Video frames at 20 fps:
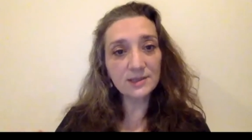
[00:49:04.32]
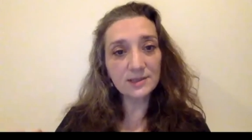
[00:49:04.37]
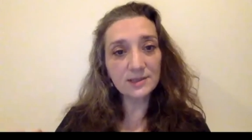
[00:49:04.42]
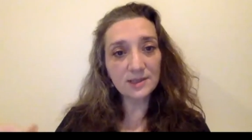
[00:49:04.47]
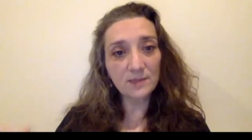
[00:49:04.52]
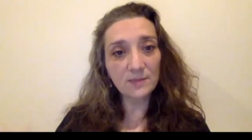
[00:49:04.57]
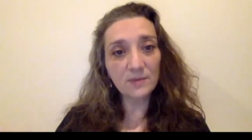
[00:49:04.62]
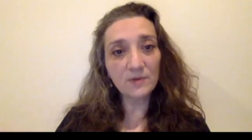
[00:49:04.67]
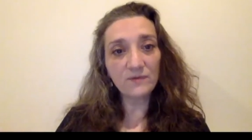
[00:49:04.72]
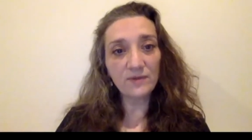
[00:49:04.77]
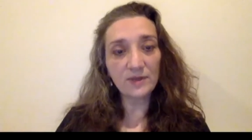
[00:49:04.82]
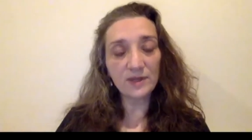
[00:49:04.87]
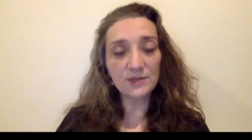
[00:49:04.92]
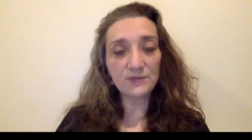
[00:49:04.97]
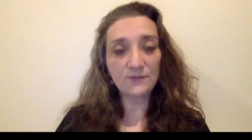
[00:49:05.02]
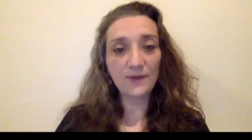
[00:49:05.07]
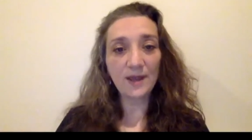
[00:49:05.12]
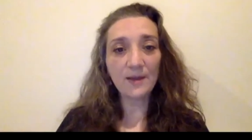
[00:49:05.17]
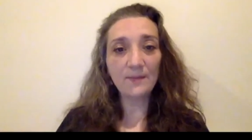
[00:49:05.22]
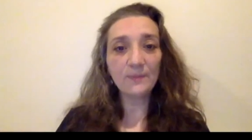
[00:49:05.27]
some of these
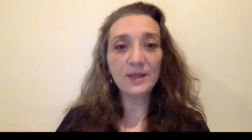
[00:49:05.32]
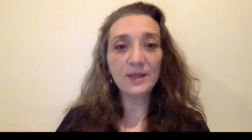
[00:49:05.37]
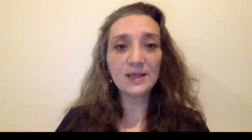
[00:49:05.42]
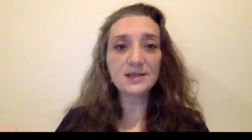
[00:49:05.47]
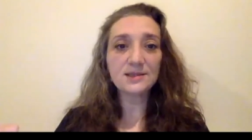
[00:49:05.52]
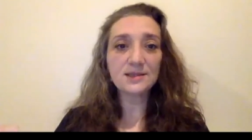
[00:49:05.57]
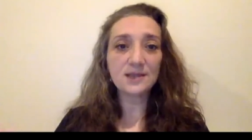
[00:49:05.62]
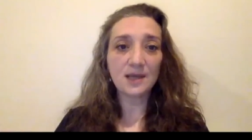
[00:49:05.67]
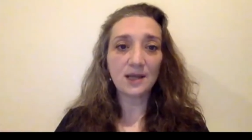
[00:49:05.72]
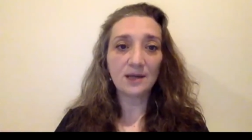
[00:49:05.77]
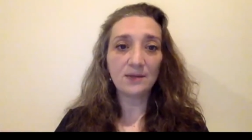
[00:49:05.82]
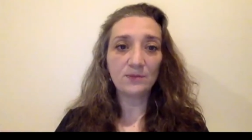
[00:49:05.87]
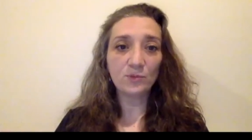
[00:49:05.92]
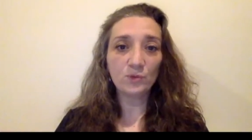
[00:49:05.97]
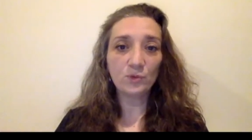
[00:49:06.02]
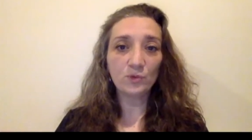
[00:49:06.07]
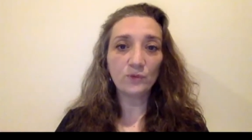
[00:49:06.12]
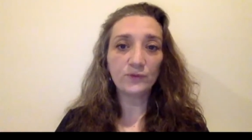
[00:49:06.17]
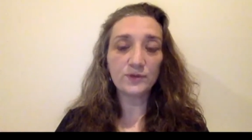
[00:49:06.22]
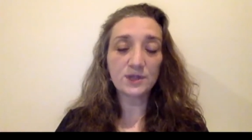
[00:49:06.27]
families then
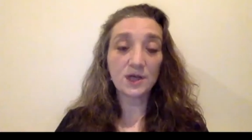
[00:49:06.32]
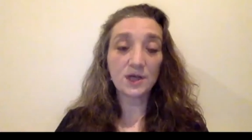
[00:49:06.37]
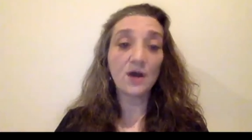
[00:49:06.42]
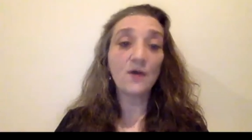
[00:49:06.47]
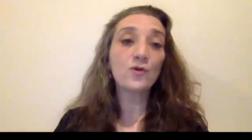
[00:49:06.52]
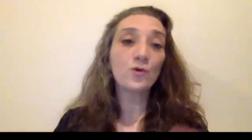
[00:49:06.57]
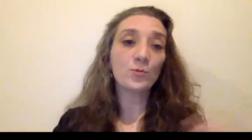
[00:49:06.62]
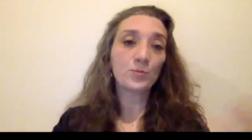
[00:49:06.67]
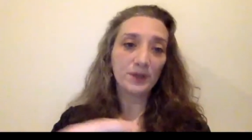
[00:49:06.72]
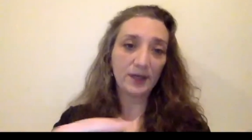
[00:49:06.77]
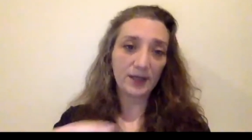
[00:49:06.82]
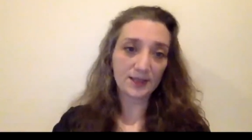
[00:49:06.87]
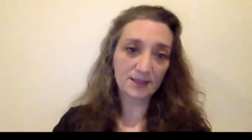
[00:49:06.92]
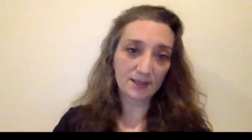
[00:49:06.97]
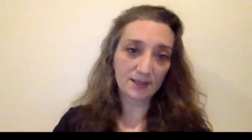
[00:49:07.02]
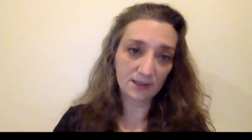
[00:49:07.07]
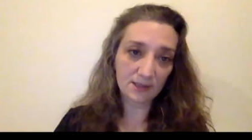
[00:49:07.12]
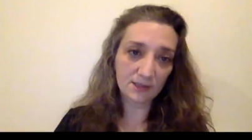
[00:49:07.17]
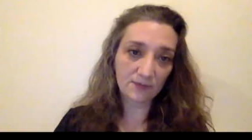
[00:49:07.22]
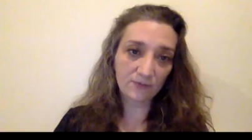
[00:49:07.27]
moved to other
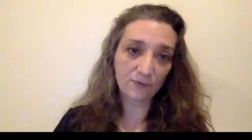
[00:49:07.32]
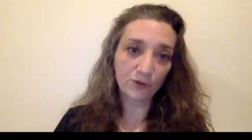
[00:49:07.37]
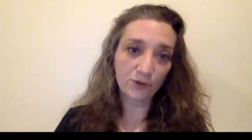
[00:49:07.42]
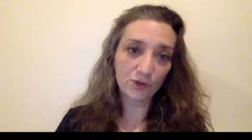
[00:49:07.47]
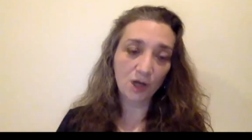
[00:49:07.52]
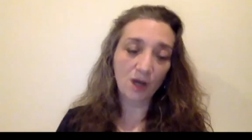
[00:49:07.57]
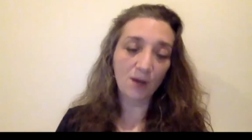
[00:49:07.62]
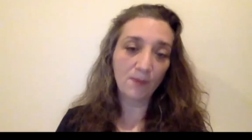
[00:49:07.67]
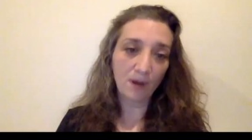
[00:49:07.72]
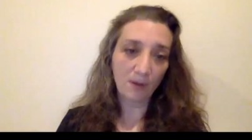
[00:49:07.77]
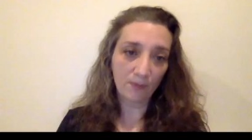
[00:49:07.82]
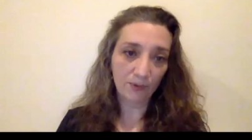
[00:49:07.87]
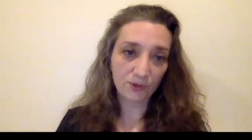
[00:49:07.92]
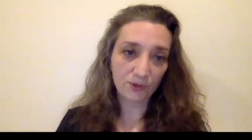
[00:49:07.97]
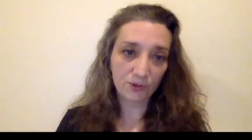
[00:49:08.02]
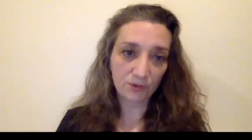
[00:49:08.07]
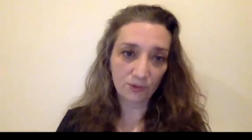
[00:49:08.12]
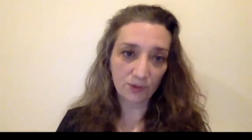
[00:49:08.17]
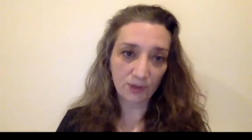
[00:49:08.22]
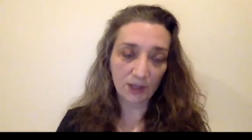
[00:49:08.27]
places for job
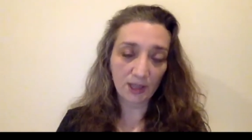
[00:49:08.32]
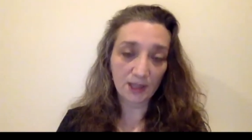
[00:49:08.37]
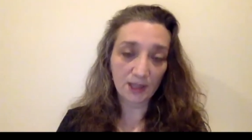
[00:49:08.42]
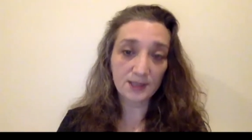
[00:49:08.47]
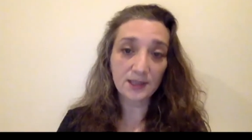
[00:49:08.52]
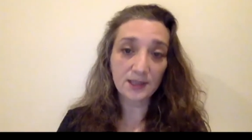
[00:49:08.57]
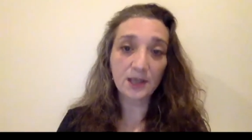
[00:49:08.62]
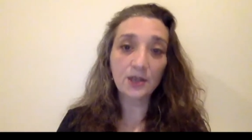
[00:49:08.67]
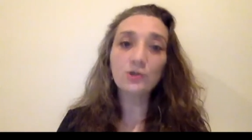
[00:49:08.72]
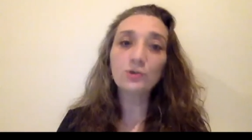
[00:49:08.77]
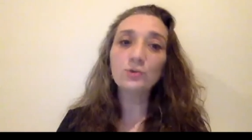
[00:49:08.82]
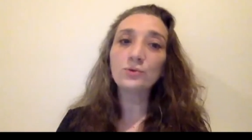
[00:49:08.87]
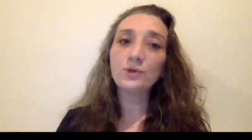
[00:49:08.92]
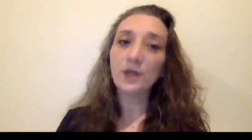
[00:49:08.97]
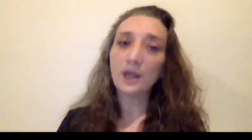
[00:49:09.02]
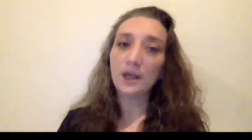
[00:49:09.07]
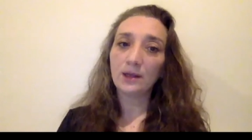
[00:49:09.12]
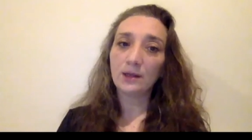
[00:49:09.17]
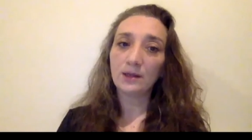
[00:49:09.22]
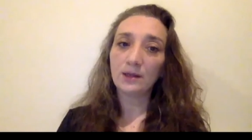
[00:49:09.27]
opportunities,
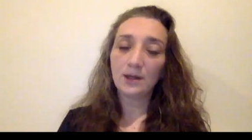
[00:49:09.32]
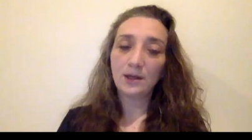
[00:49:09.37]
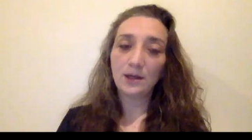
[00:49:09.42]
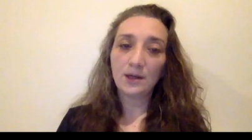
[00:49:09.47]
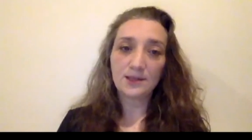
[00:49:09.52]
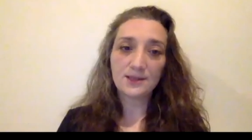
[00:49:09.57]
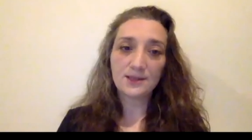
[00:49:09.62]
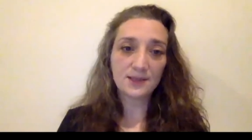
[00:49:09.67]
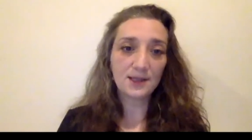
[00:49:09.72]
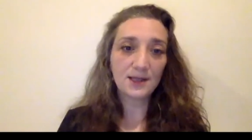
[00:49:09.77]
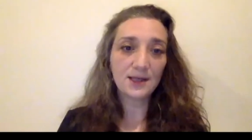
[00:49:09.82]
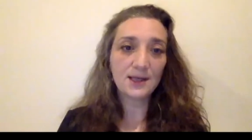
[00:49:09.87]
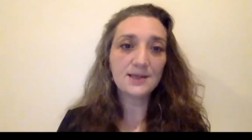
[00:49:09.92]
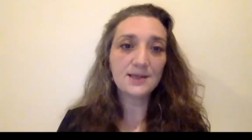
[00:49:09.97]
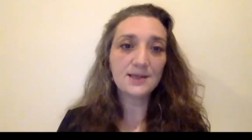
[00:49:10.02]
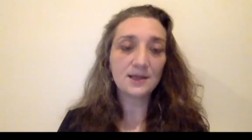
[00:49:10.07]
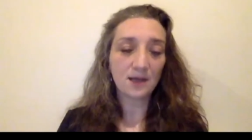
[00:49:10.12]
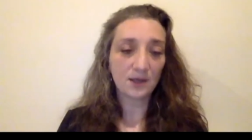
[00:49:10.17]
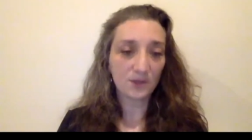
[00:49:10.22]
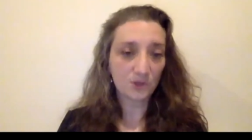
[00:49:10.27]
including cities
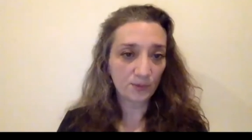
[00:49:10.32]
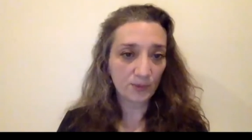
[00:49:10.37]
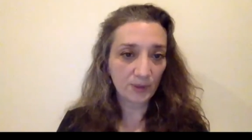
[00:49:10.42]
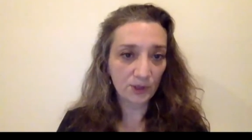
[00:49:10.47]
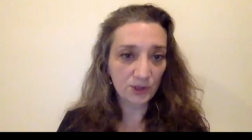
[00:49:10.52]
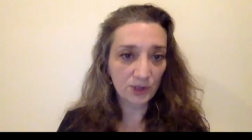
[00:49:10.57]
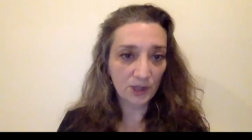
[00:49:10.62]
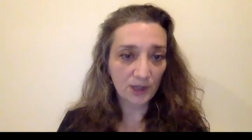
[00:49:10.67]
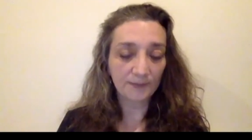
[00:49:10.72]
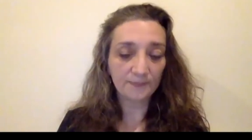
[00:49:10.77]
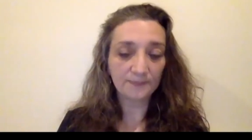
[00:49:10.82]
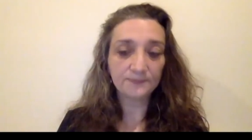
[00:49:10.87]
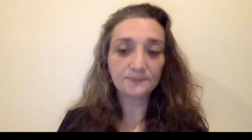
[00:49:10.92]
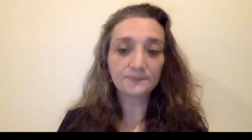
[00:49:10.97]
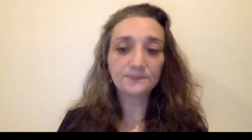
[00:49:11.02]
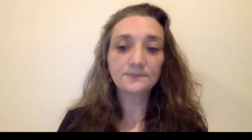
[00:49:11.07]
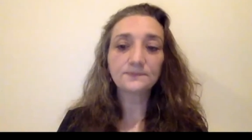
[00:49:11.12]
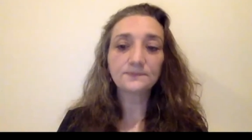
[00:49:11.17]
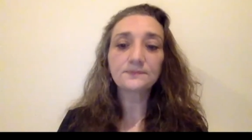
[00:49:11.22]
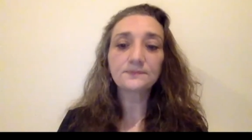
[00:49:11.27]
in Azerbaijan.
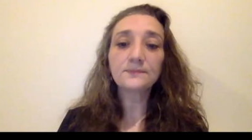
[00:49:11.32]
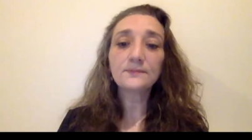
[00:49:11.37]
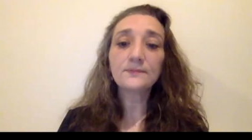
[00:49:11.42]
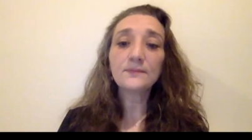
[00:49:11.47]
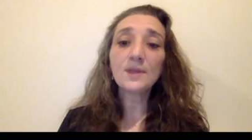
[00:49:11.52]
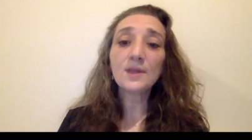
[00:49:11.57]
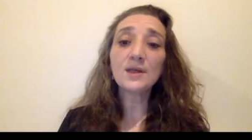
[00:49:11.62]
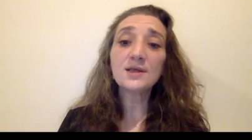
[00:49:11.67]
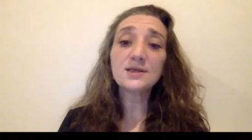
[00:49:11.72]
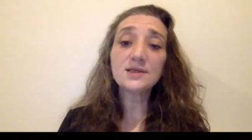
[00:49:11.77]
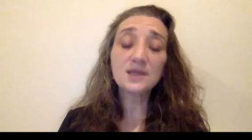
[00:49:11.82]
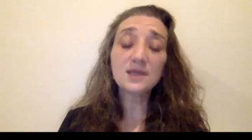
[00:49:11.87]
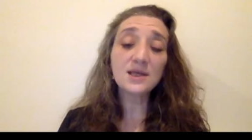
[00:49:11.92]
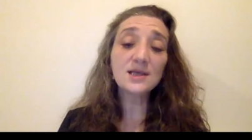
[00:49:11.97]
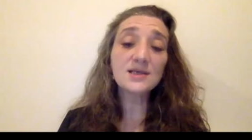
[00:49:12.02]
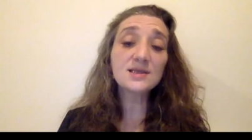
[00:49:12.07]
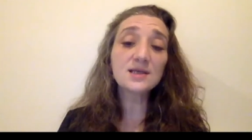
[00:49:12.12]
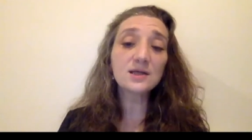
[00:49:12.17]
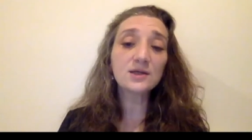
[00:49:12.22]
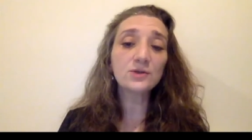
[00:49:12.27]

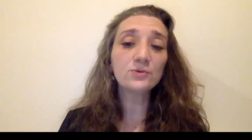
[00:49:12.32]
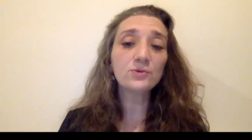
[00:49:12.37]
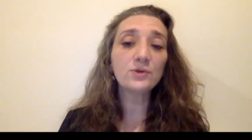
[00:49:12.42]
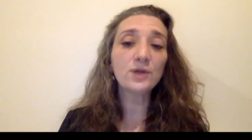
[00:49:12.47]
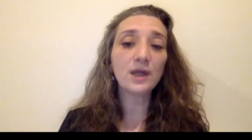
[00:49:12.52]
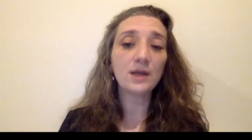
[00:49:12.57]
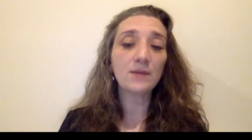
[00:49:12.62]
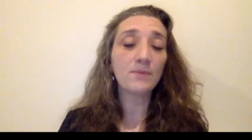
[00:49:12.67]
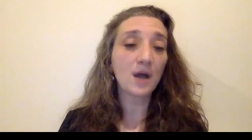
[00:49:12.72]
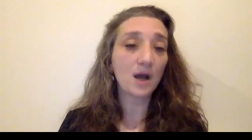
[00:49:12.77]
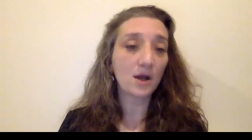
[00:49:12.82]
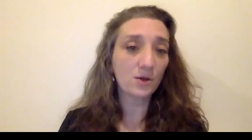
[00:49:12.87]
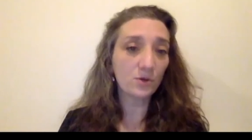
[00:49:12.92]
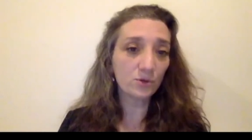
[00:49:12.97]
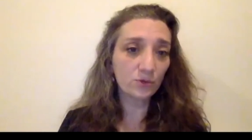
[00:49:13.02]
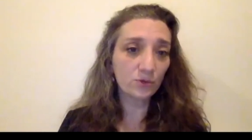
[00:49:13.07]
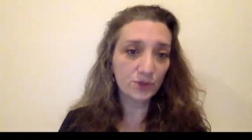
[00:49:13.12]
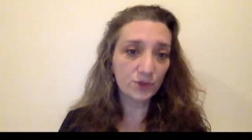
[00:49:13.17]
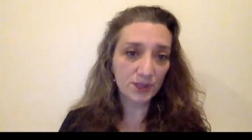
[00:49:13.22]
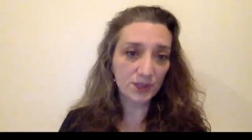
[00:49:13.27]
Cities including
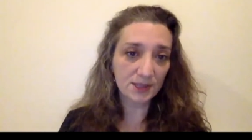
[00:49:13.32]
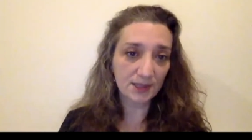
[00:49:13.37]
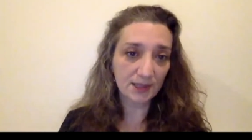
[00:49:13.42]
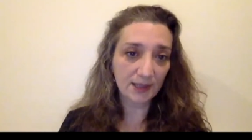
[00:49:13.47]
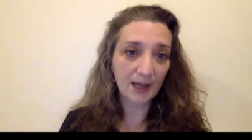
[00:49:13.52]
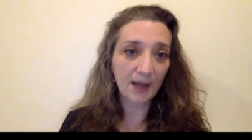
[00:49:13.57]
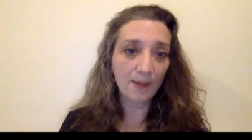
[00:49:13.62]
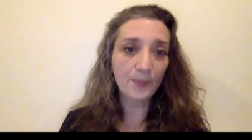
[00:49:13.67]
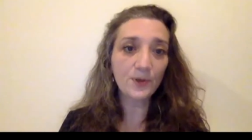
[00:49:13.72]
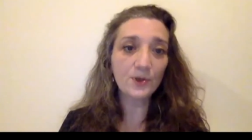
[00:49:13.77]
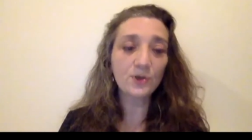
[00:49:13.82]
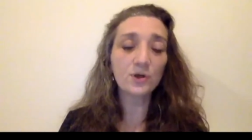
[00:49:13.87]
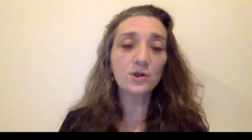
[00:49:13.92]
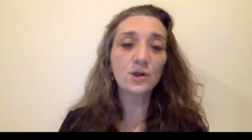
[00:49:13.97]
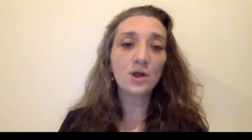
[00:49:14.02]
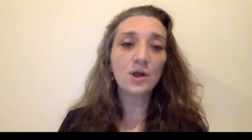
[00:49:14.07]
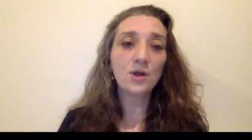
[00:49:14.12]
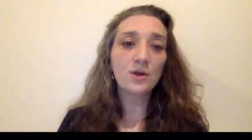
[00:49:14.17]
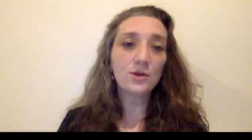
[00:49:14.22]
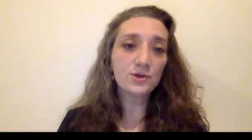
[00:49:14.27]
Baku, which is the capital,
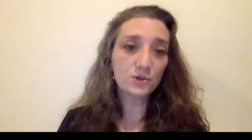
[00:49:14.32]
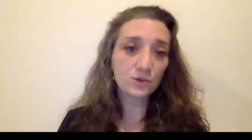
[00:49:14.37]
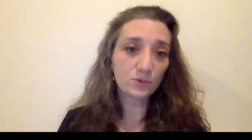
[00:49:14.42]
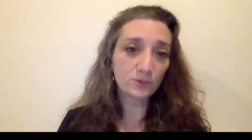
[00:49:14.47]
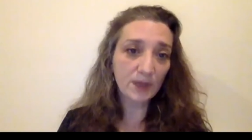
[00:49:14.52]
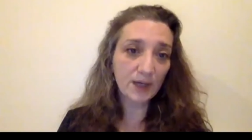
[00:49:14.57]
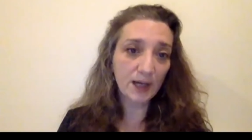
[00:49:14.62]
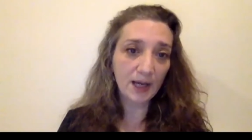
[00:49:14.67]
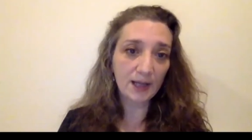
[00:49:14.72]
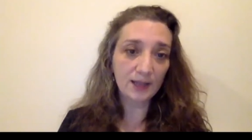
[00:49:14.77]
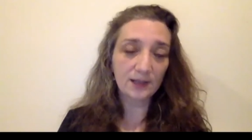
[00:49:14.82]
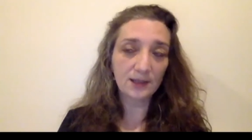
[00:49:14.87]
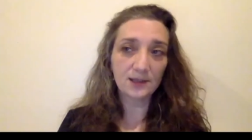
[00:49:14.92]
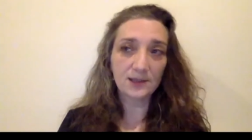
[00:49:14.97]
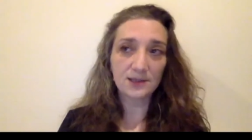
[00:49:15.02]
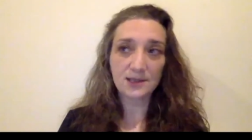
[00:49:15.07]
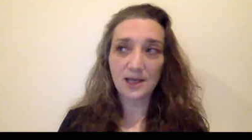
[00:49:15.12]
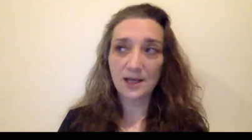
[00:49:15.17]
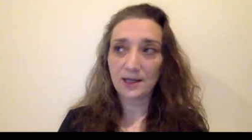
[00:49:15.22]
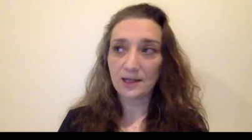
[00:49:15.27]
Sumgait, the
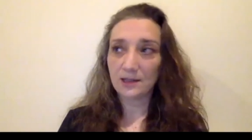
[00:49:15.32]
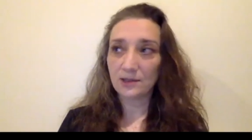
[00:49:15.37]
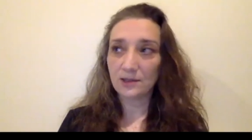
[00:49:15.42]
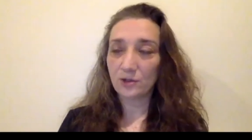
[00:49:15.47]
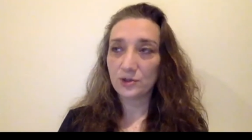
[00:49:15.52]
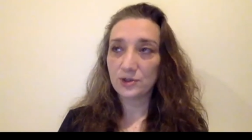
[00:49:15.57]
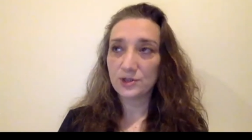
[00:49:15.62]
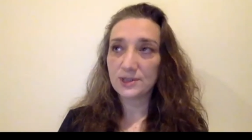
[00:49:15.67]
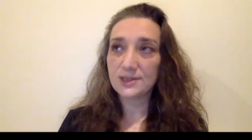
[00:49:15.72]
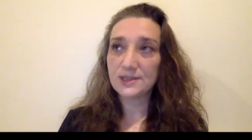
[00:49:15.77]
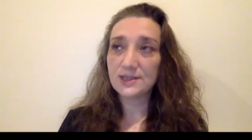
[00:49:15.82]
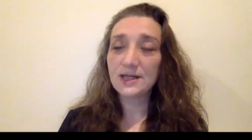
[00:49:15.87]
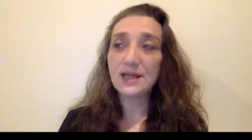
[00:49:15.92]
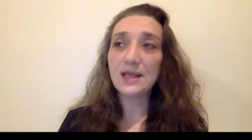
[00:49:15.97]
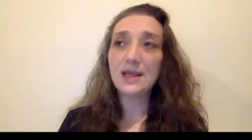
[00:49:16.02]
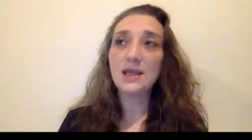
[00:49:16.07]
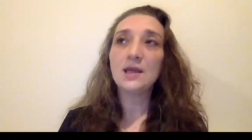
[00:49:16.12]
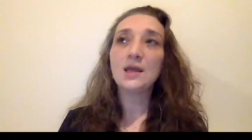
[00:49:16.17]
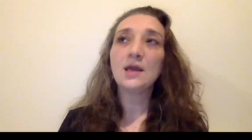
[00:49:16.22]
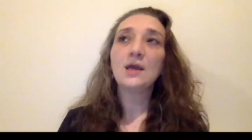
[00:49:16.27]
second largest
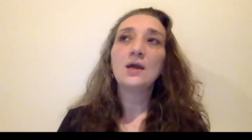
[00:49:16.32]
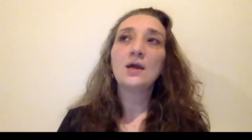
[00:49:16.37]
city,